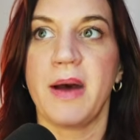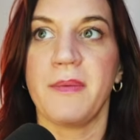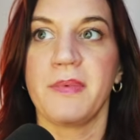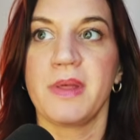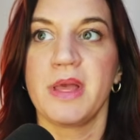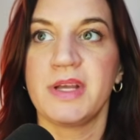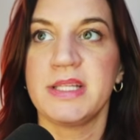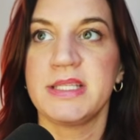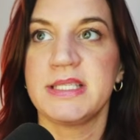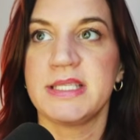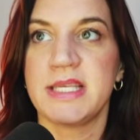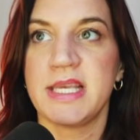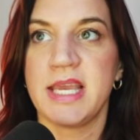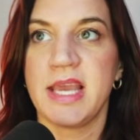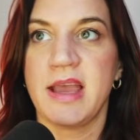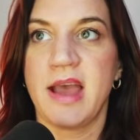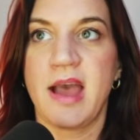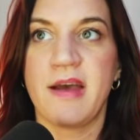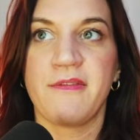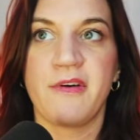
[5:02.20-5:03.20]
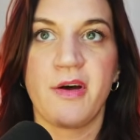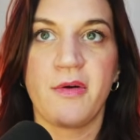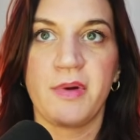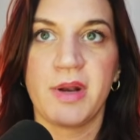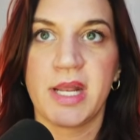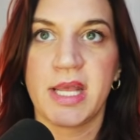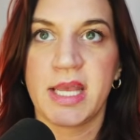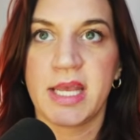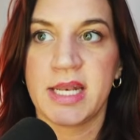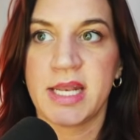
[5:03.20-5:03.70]
Now, you can see I've
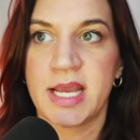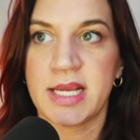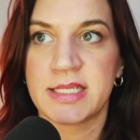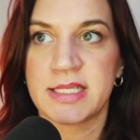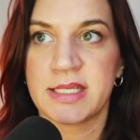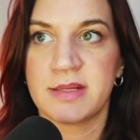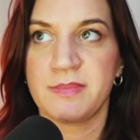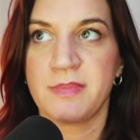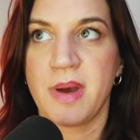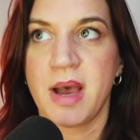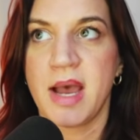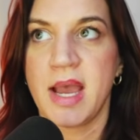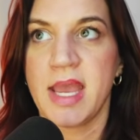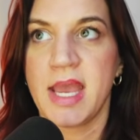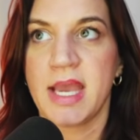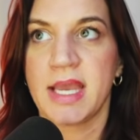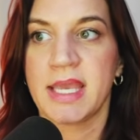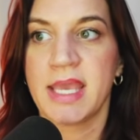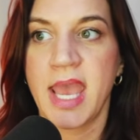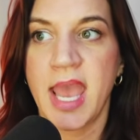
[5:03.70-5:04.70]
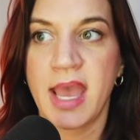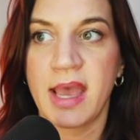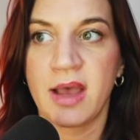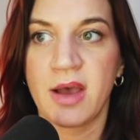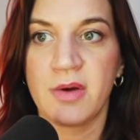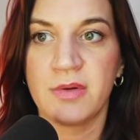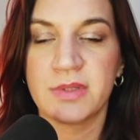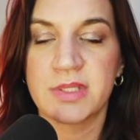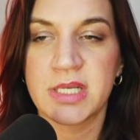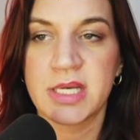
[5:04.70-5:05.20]
already connected my
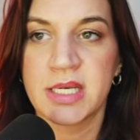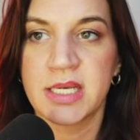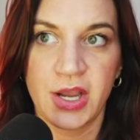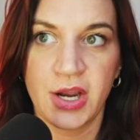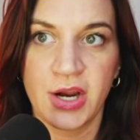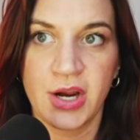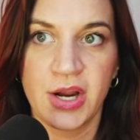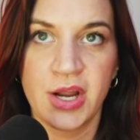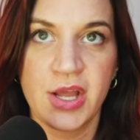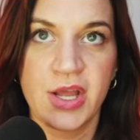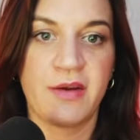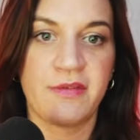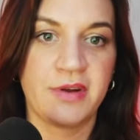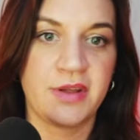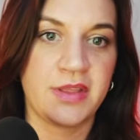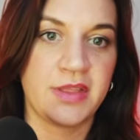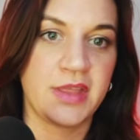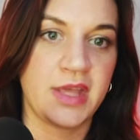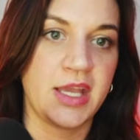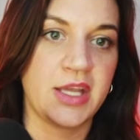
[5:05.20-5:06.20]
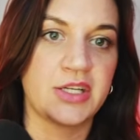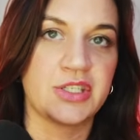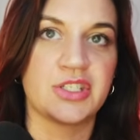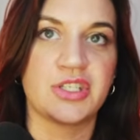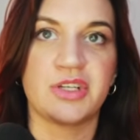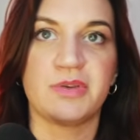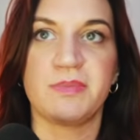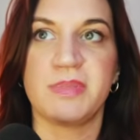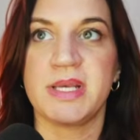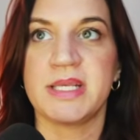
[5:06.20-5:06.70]
account here, so everything
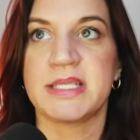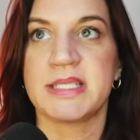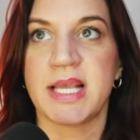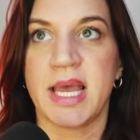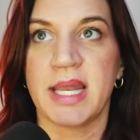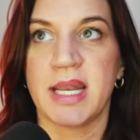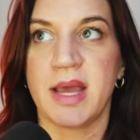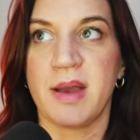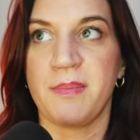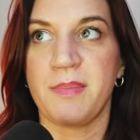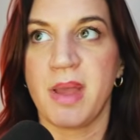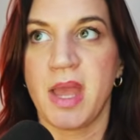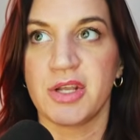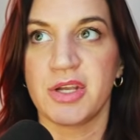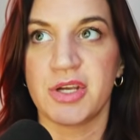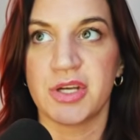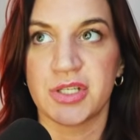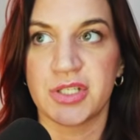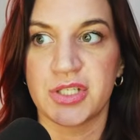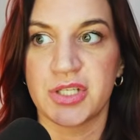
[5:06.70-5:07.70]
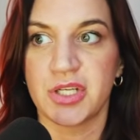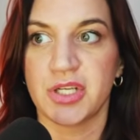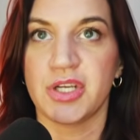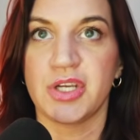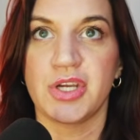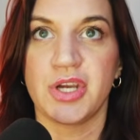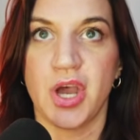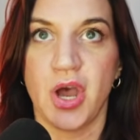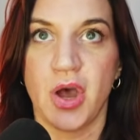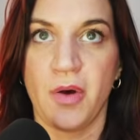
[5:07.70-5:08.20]
should be set up and good to
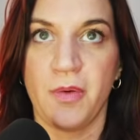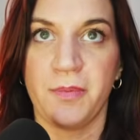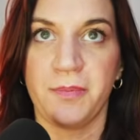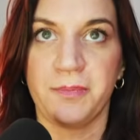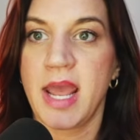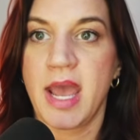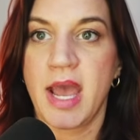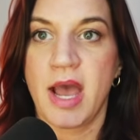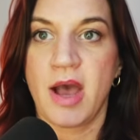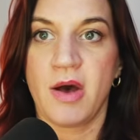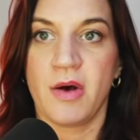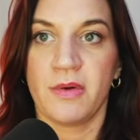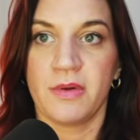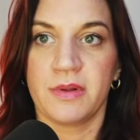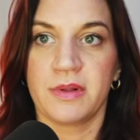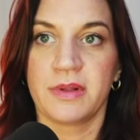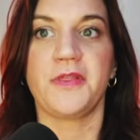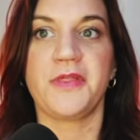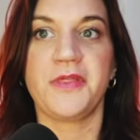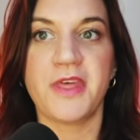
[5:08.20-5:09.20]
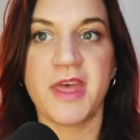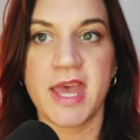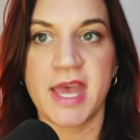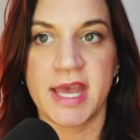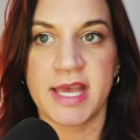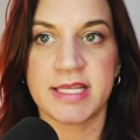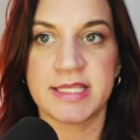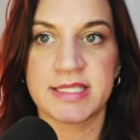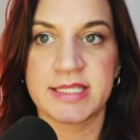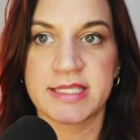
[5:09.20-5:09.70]
go. Now, for
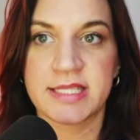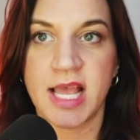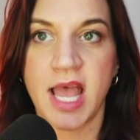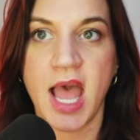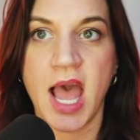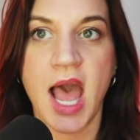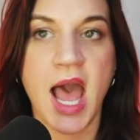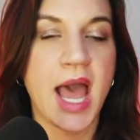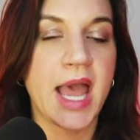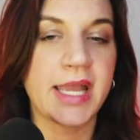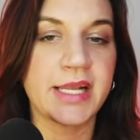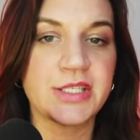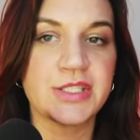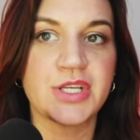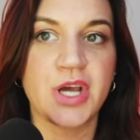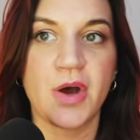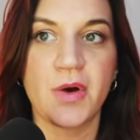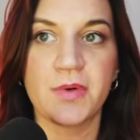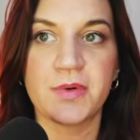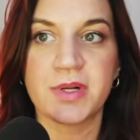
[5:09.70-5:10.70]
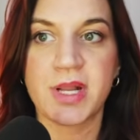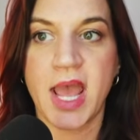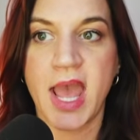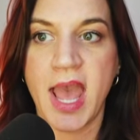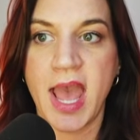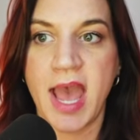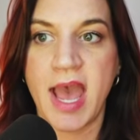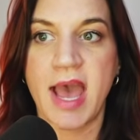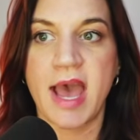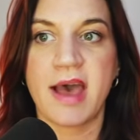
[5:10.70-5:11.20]
this, I don't
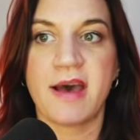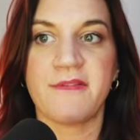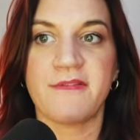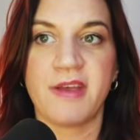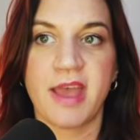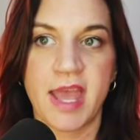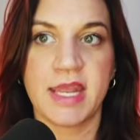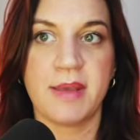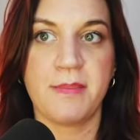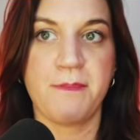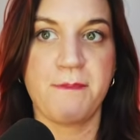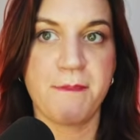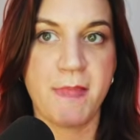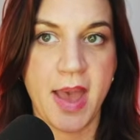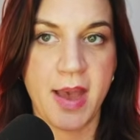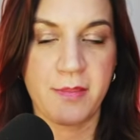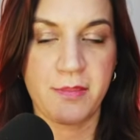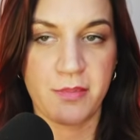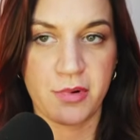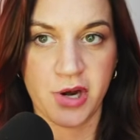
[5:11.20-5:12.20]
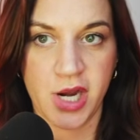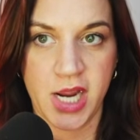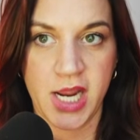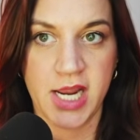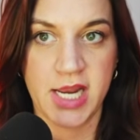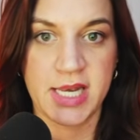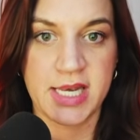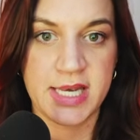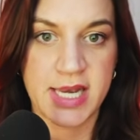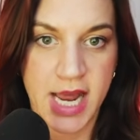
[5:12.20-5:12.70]
have any
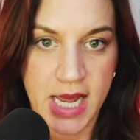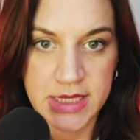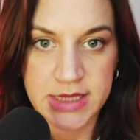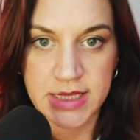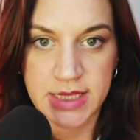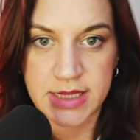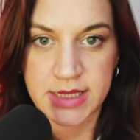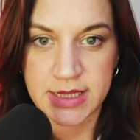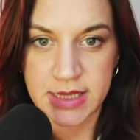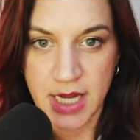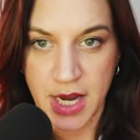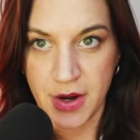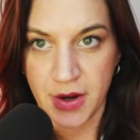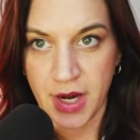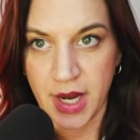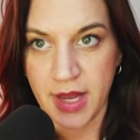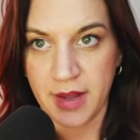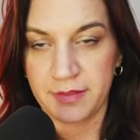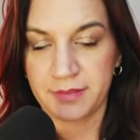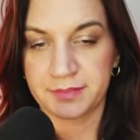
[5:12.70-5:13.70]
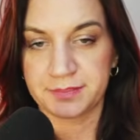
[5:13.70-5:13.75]
memory necessary.